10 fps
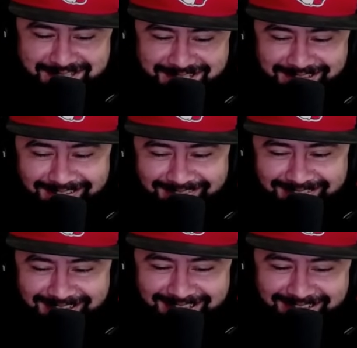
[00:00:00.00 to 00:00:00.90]
so
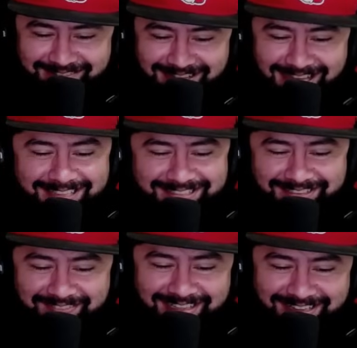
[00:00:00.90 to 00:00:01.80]
ain't no gas
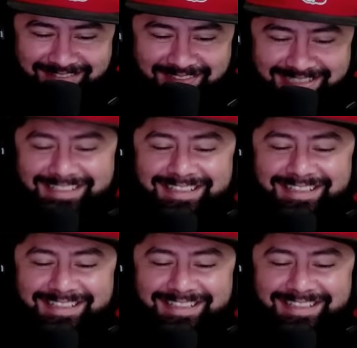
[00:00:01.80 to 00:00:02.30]
coming out of me.